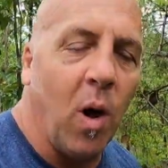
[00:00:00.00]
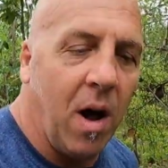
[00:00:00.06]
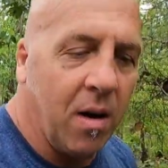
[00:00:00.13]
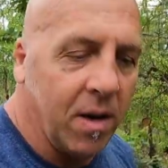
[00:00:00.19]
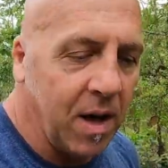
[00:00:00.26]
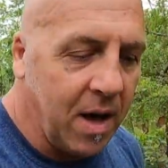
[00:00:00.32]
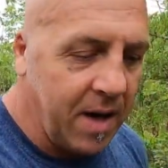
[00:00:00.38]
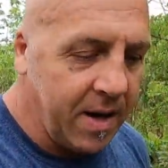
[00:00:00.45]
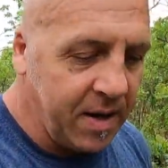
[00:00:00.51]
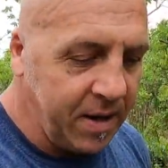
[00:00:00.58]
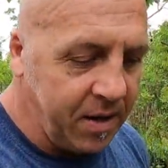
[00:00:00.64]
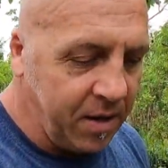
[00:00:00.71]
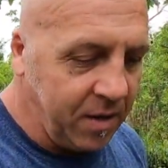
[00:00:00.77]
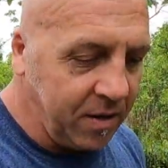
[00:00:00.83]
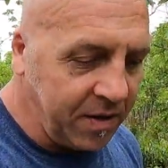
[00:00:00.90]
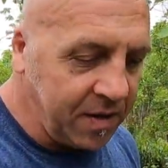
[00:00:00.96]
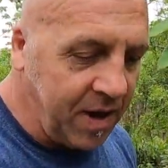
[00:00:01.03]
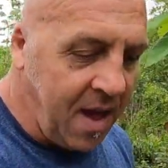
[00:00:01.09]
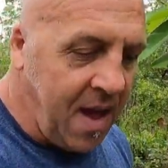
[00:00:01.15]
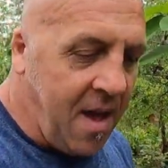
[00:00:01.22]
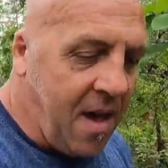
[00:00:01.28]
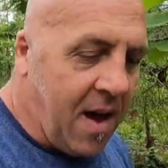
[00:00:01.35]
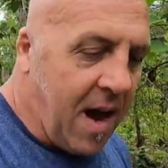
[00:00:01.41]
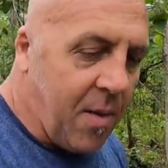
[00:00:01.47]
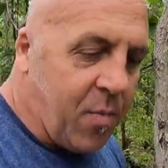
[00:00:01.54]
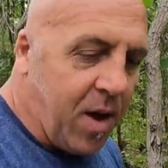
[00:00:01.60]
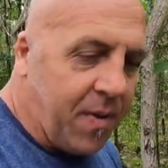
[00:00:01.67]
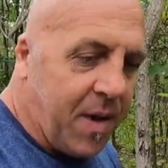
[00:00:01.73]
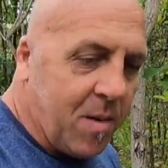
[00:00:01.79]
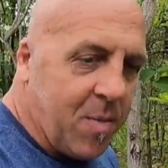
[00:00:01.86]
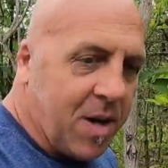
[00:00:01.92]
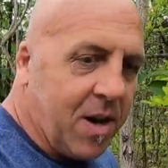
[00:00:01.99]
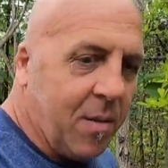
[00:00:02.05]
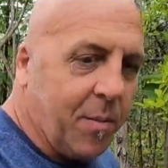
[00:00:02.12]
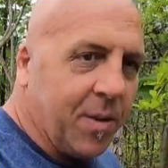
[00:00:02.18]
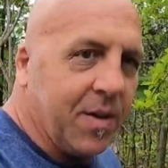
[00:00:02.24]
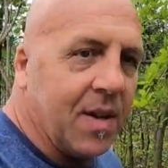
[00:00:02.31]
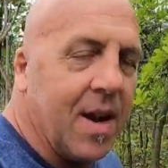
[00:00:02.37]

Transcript: wild-caught adults. I bred them a couple